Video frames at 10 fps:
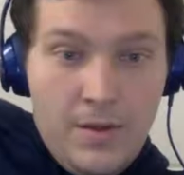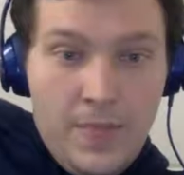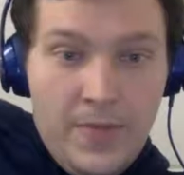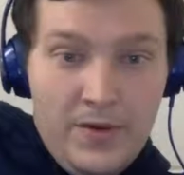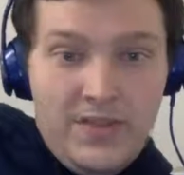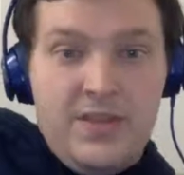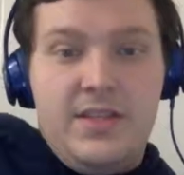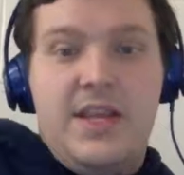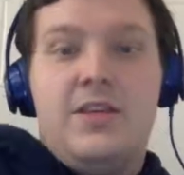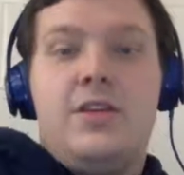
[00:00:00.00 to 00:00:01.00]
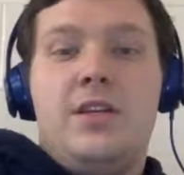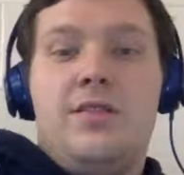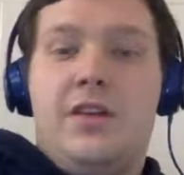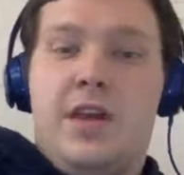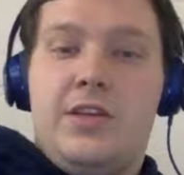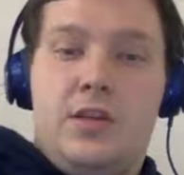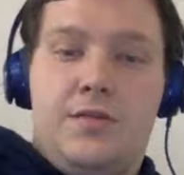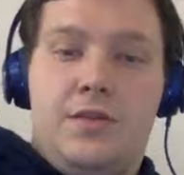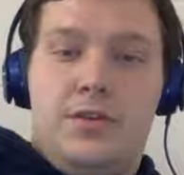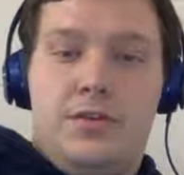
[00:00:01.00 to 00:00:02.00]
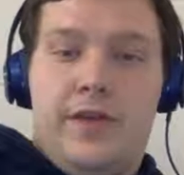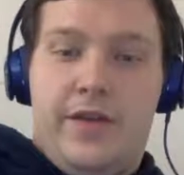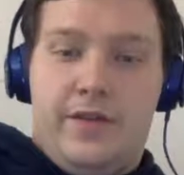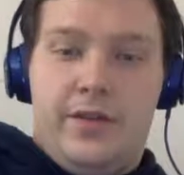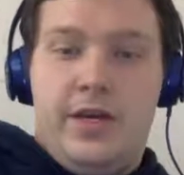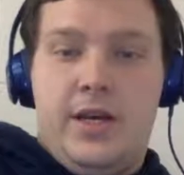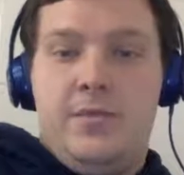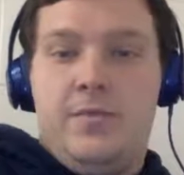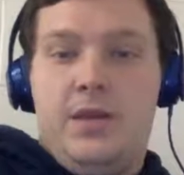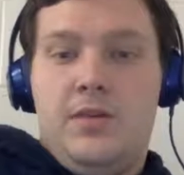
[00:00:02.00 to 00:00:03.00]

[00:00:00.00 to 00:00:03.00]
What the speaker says: What's the standard deviation of the survival time?